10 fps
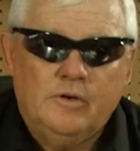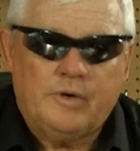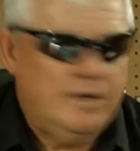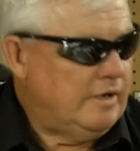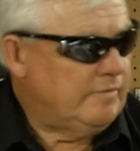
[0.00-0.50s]

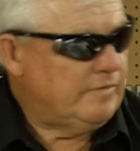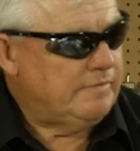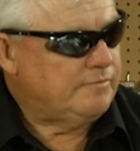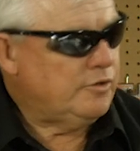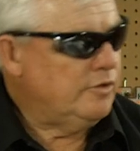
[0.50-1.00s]
Okay, now I've,
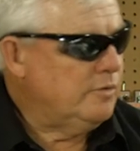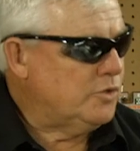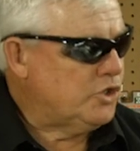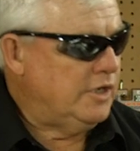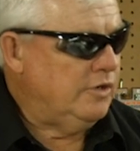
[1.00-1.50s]
I've turned the
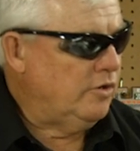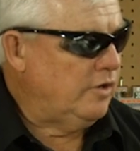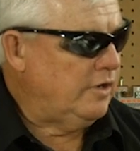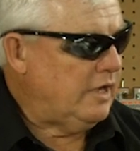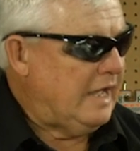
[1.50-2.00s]
machine
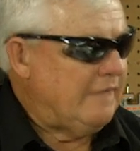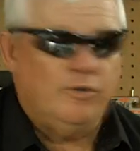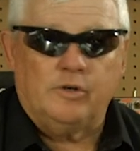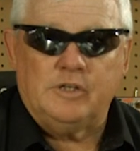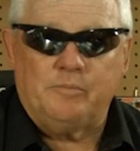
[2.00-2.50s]
on.
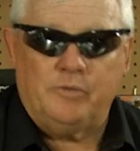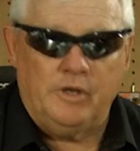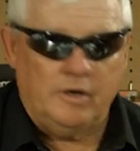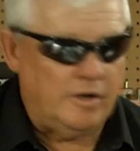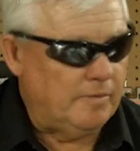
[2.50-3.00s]
I've hooked up
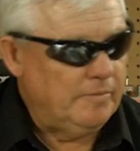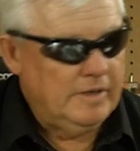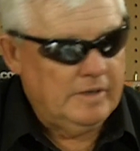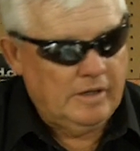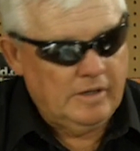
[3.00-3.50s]
the air.
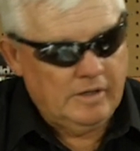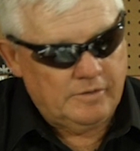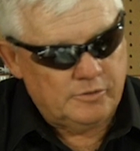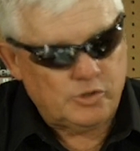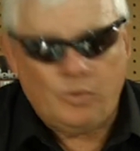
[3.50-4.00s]

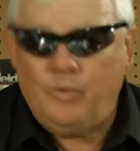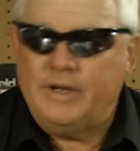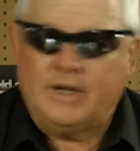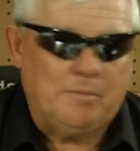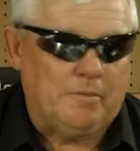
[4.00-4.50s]
Uh, there's
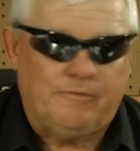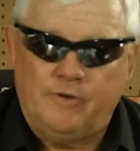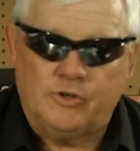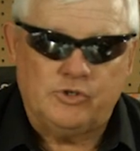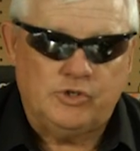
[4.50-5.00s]
only a couple of
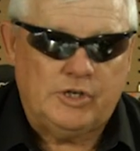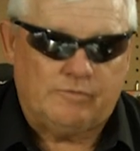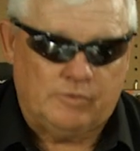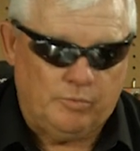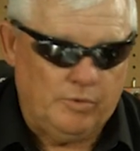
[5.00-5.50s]
functions you
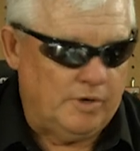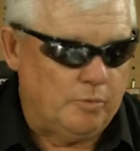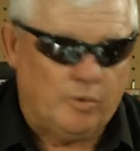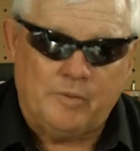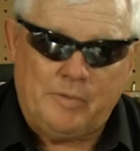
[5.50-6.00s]
have to
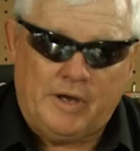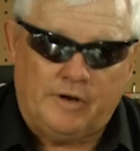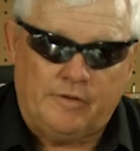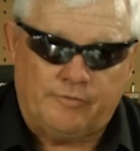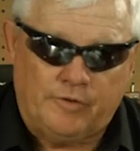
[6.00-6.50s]
really worry
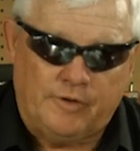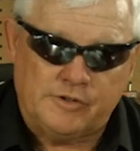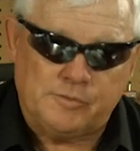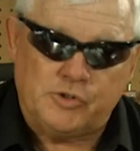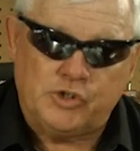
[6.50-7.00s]
about on the front
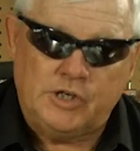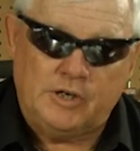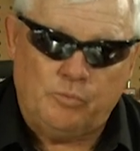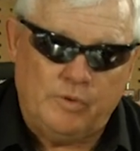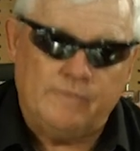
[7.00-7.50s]
of this
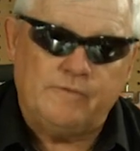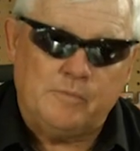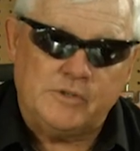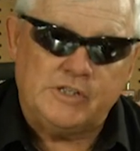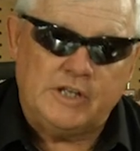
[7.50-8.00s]
machine, and one of
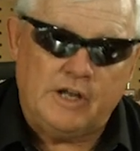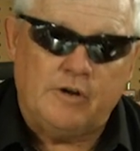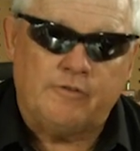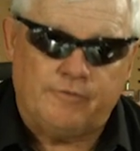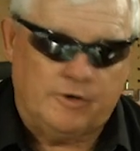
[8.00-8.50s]
them is the
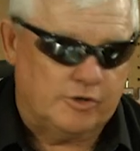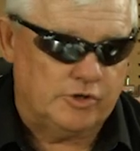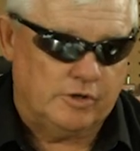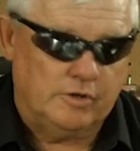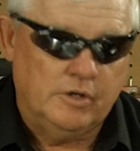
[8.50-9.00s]
air
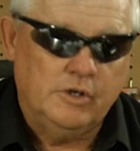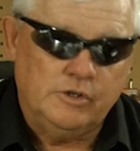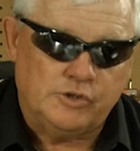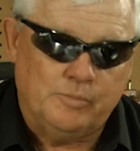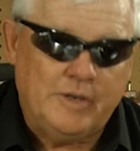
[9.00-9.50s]
function.
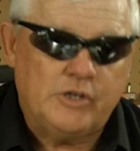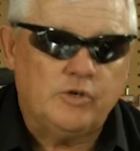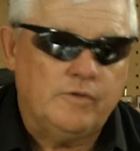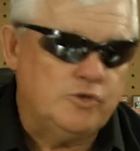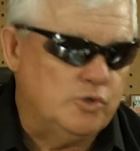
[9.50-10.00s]
So make
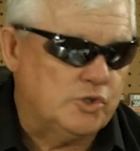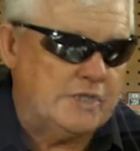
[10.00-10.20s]
sure that you